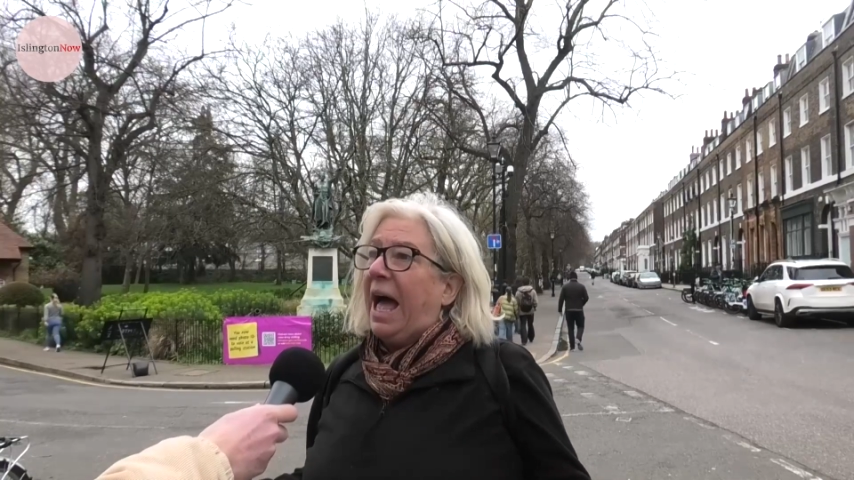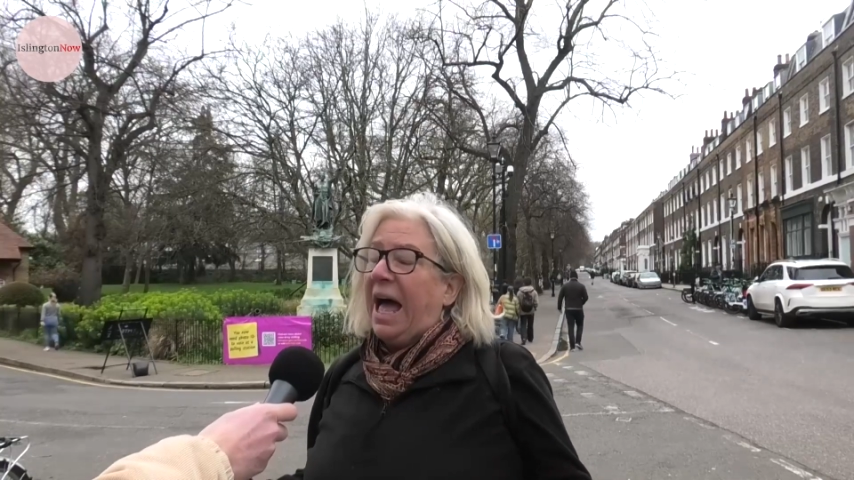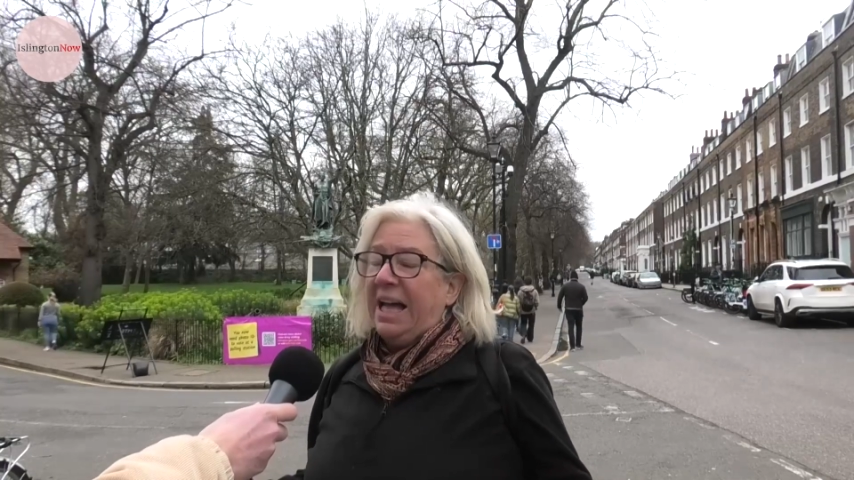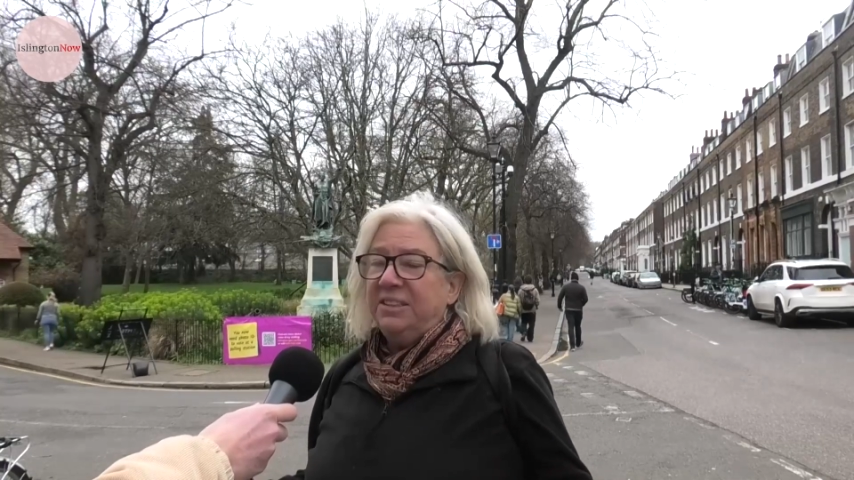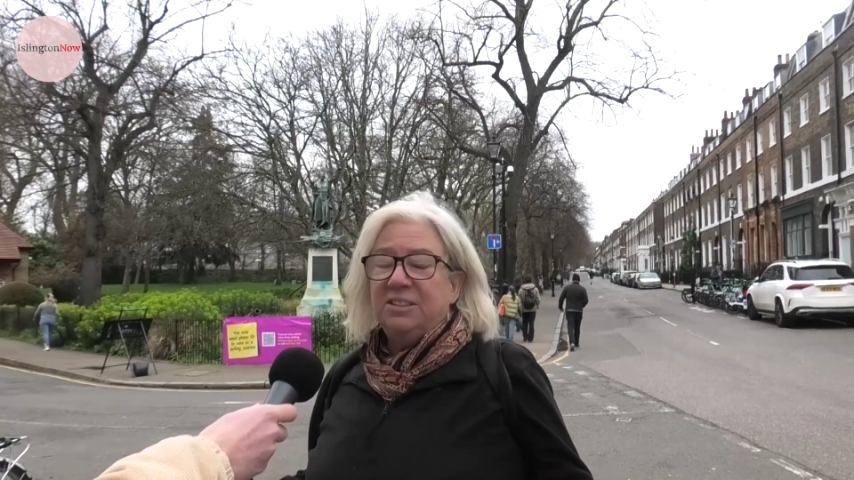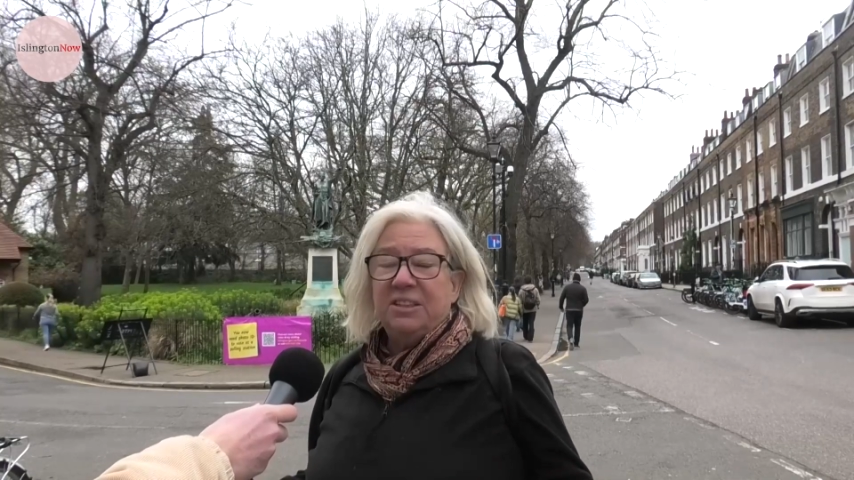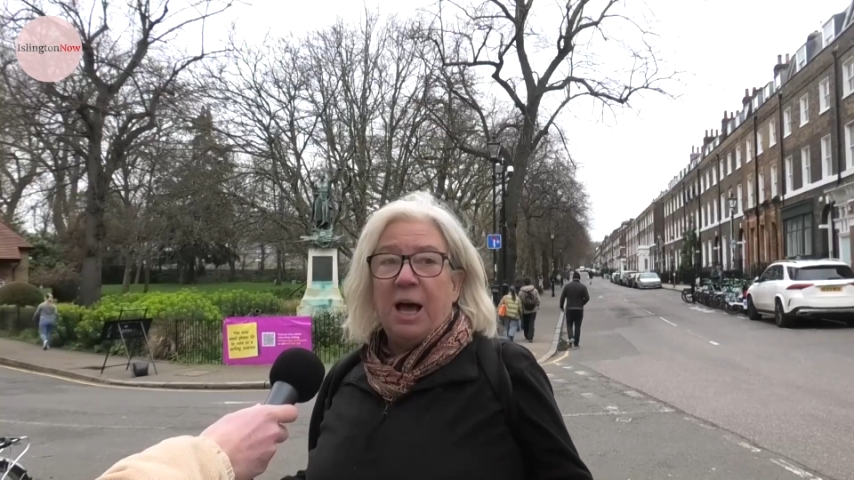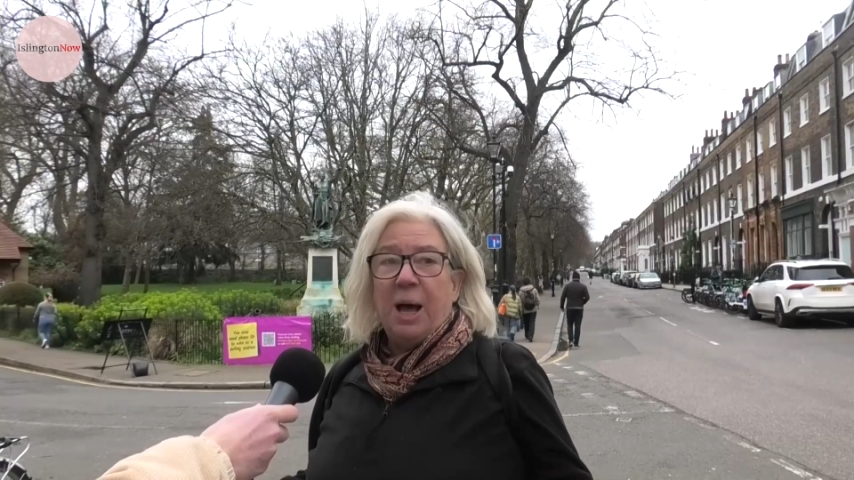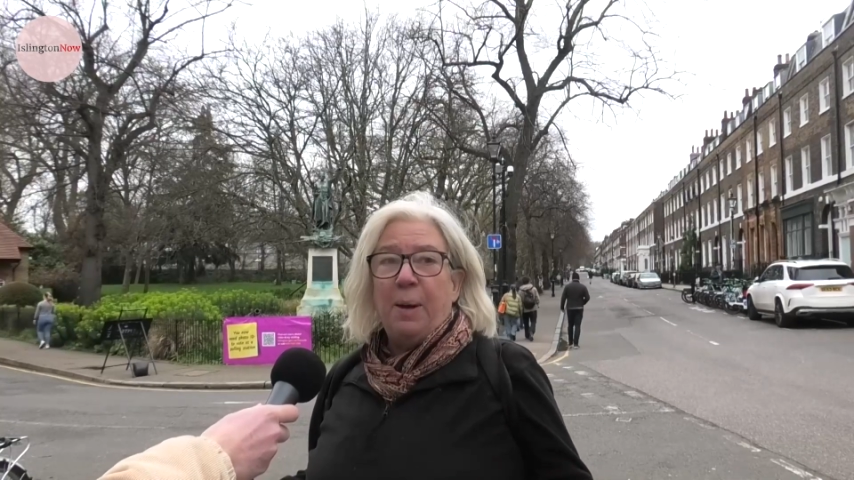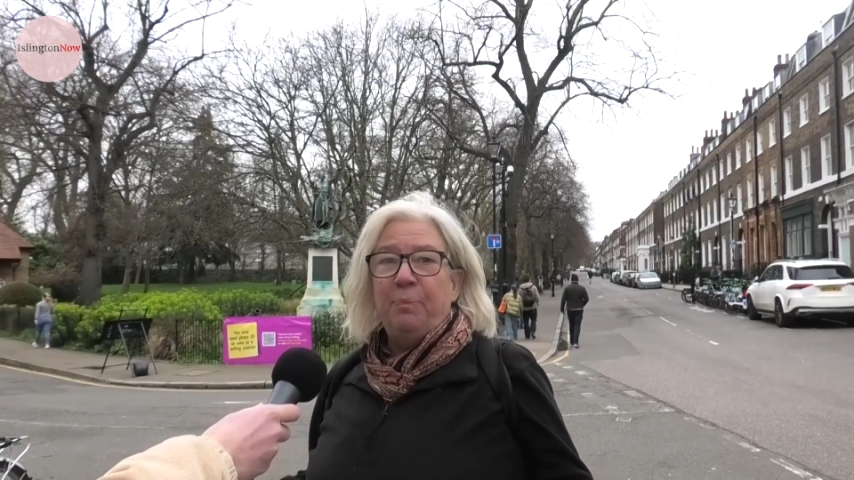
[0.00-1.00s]
And,
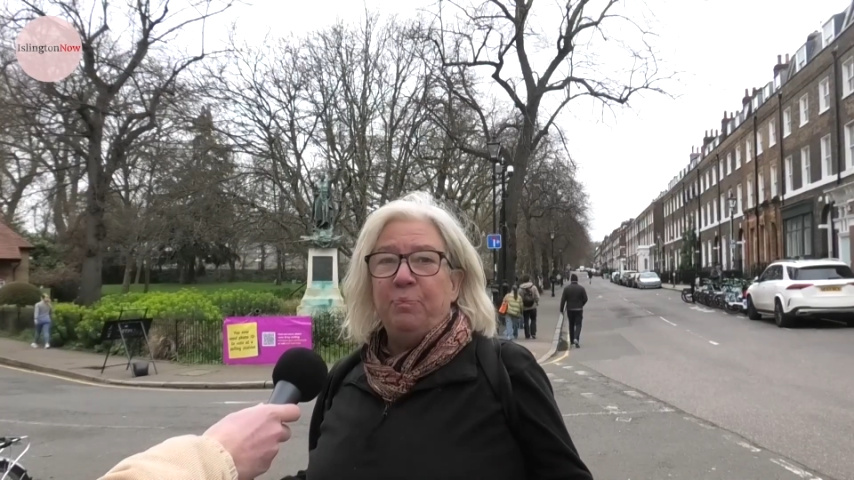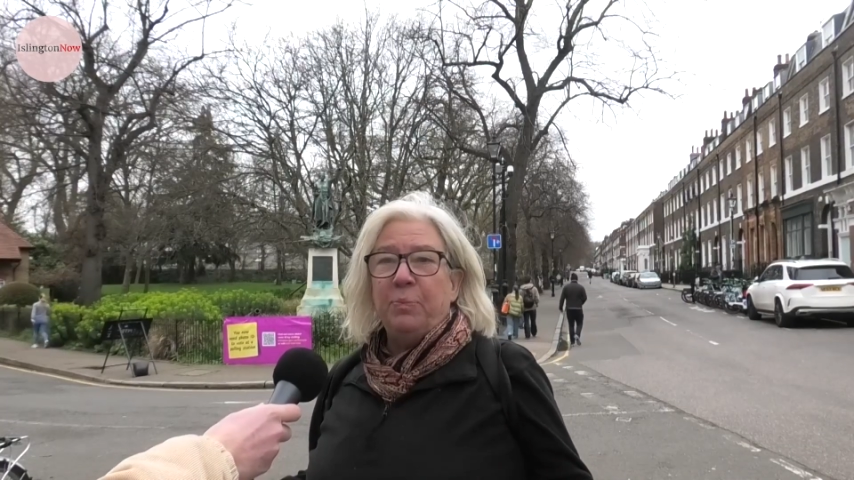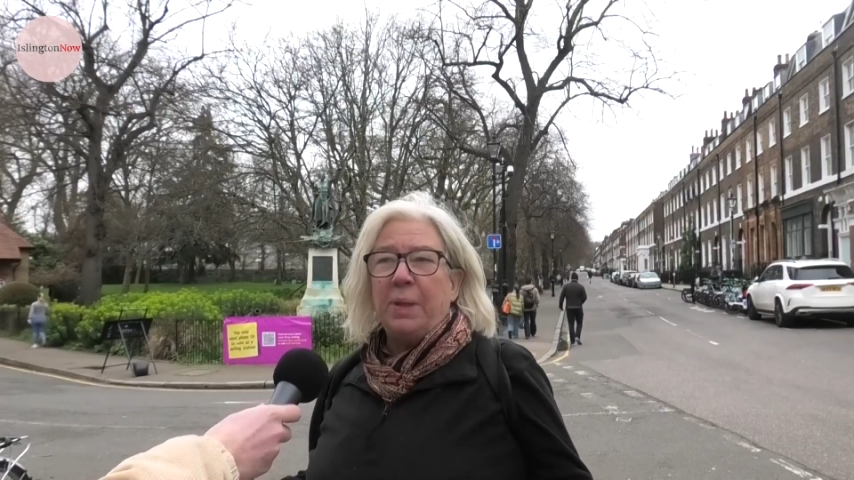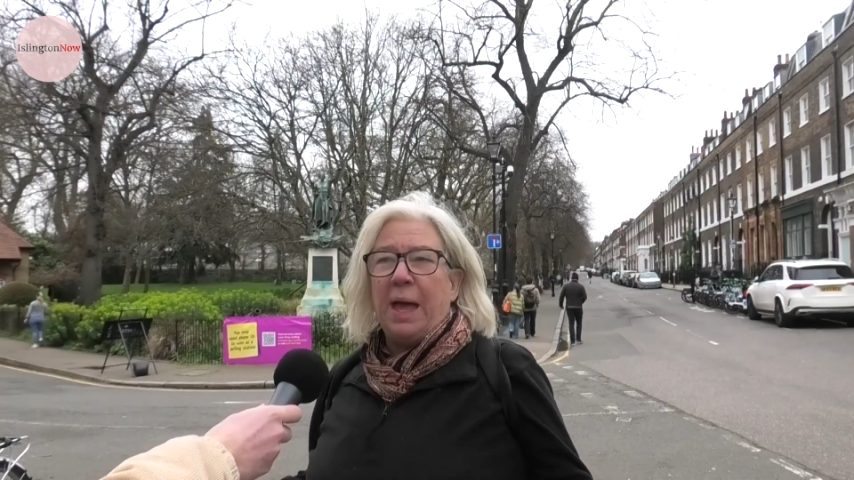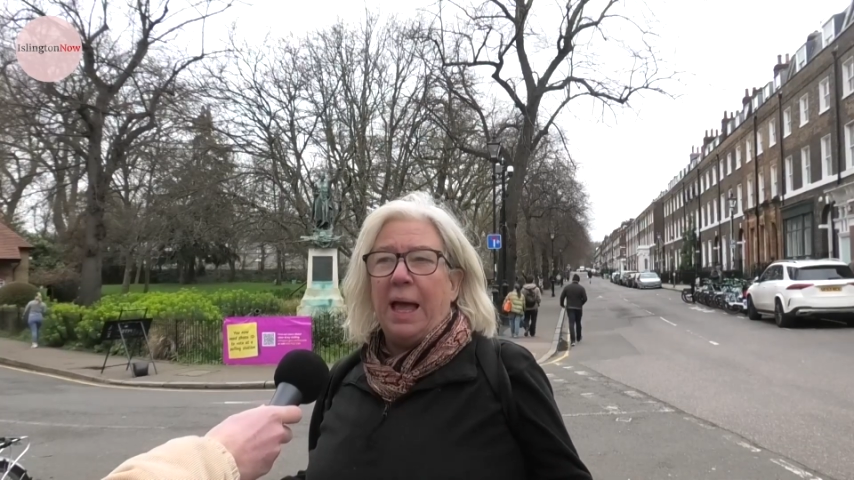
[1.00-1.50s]
um,